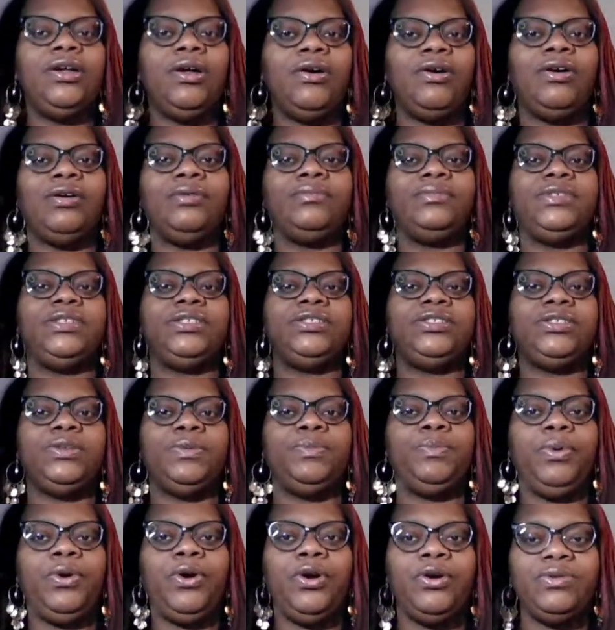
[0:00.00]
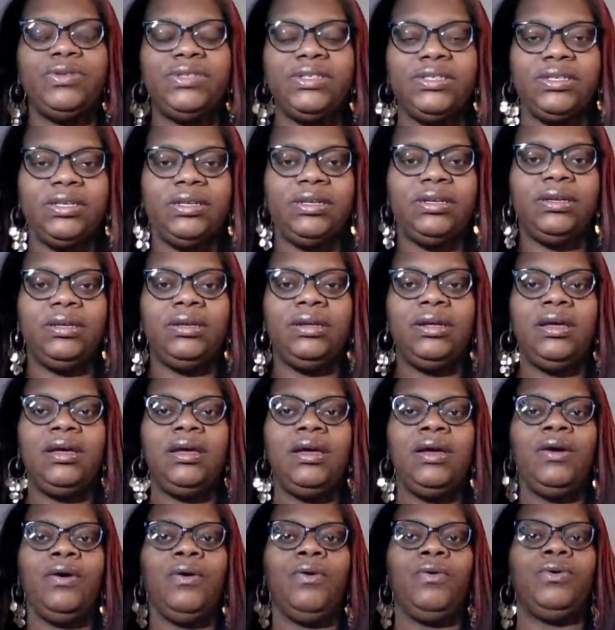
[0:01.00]
at Arms is the person
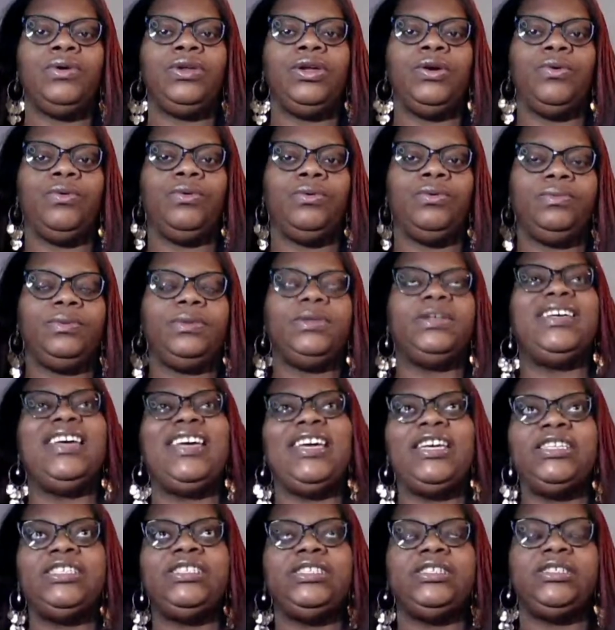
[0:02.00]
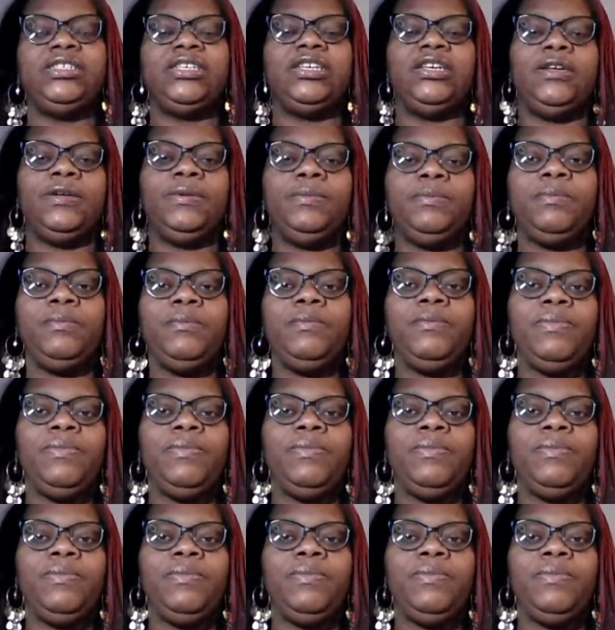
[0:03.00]
or the entity